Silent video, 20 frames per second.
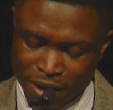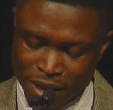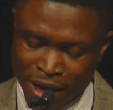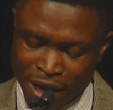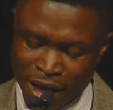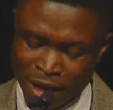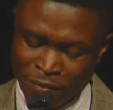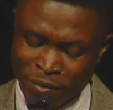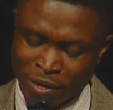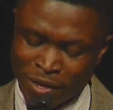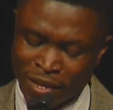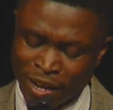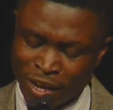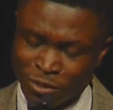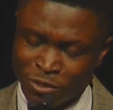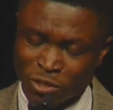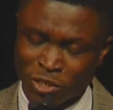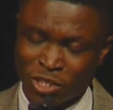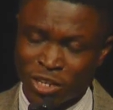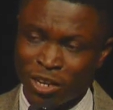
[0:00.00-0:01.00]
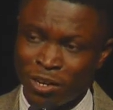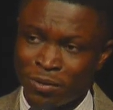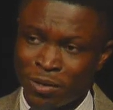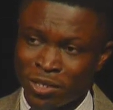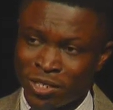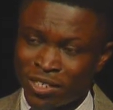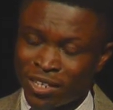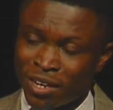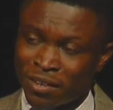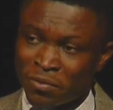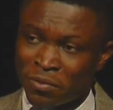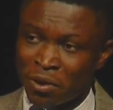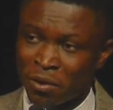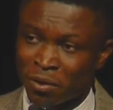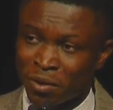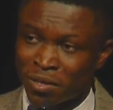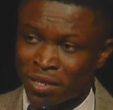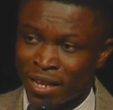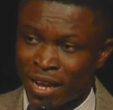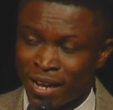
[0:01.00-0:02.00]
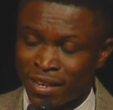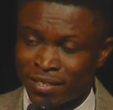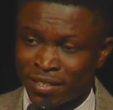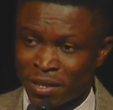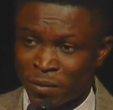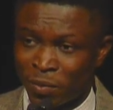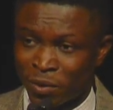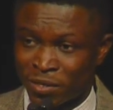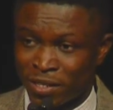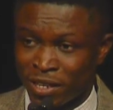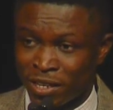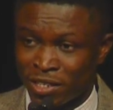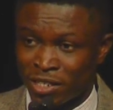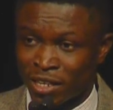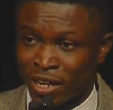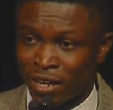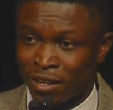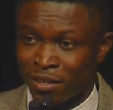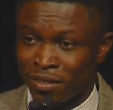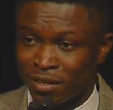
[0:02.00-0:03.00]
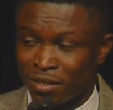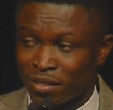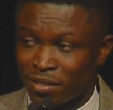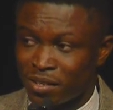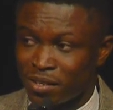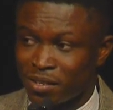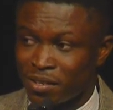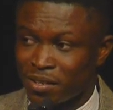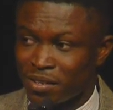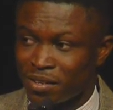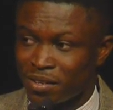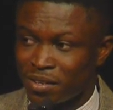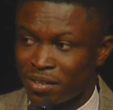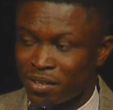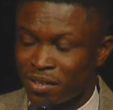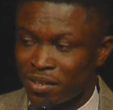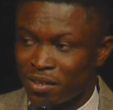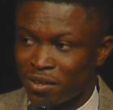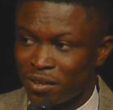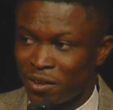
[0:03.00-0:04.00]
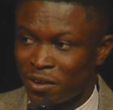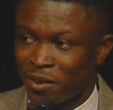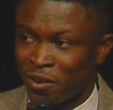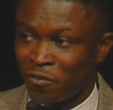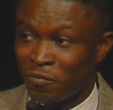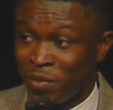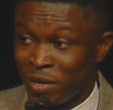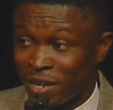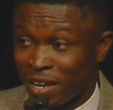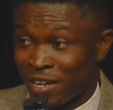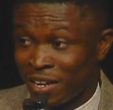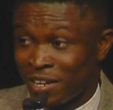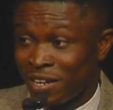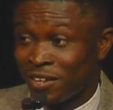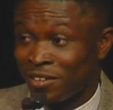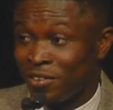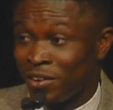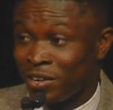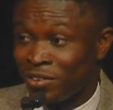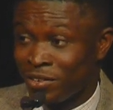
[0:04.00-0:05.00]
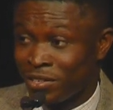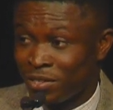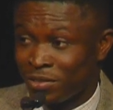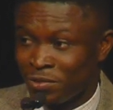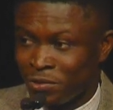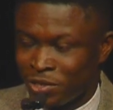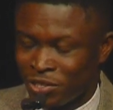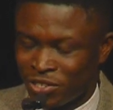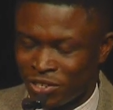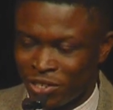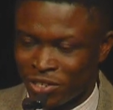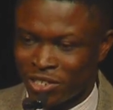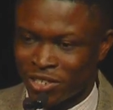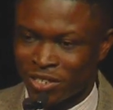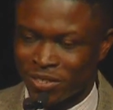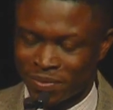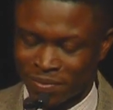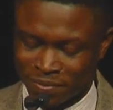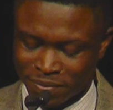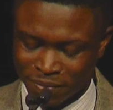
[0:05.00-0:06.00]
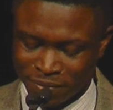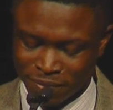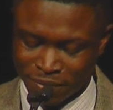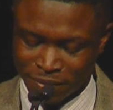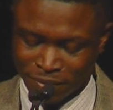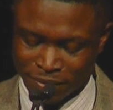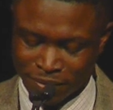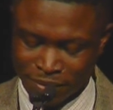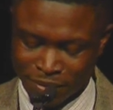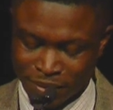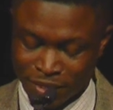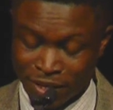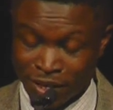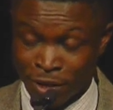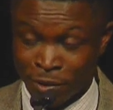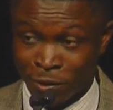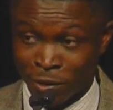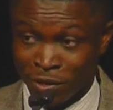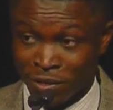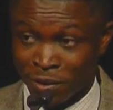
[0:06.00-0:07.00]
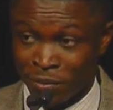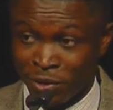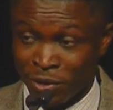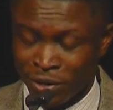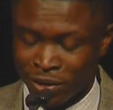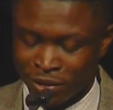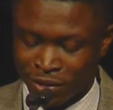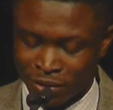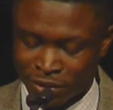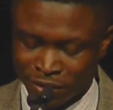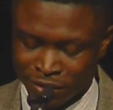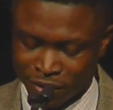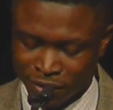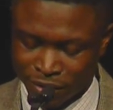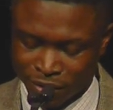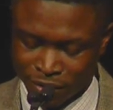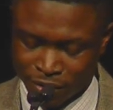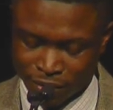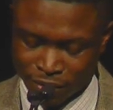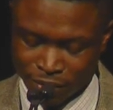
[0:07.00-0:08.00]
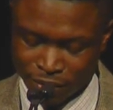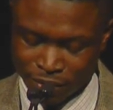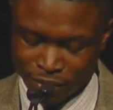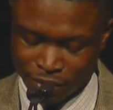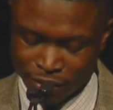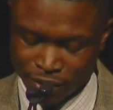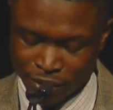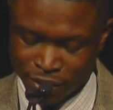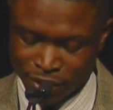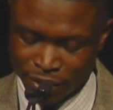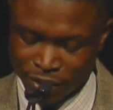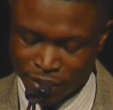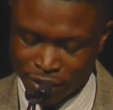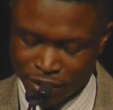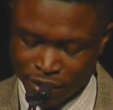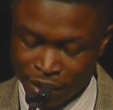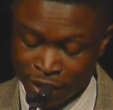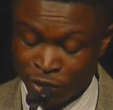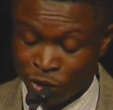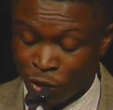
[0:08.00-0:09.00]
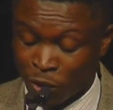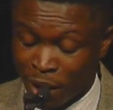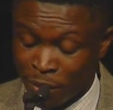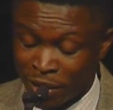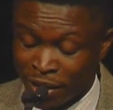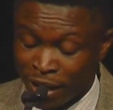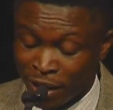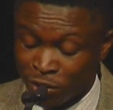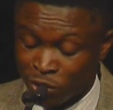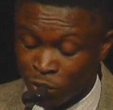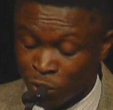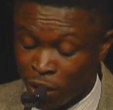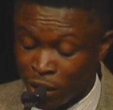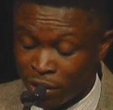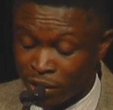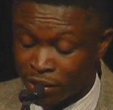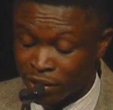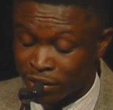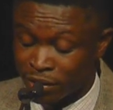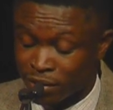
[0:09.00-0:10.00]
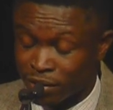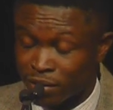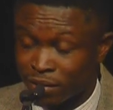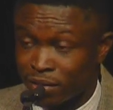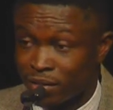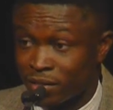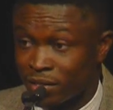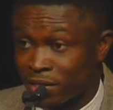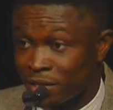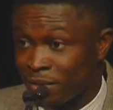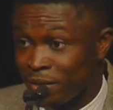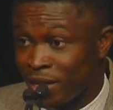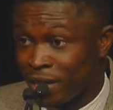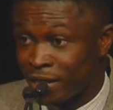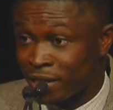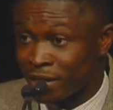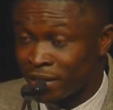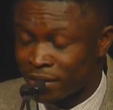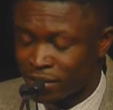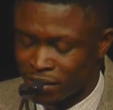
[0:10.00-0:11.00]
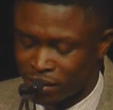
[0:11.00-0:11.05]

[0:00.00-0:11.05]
I began to cherish and recognize the potential of being an undergraduate researcher. It was a miracle. And so I began to wonder, similarly,